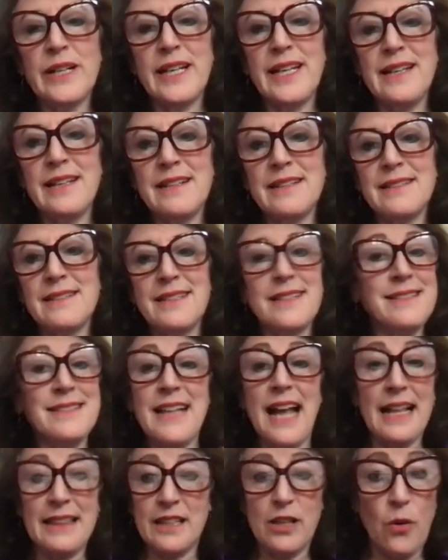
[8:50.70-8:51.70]
is, this is
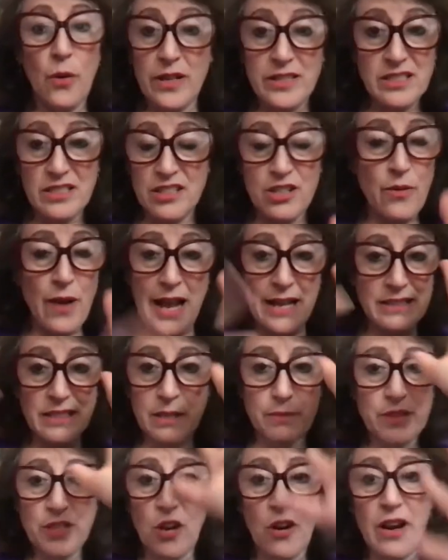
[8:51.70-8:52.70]
not the question you asked.
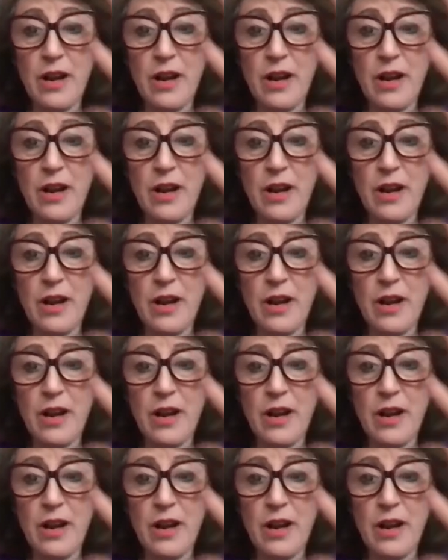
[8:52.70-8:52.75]
I'm sorry,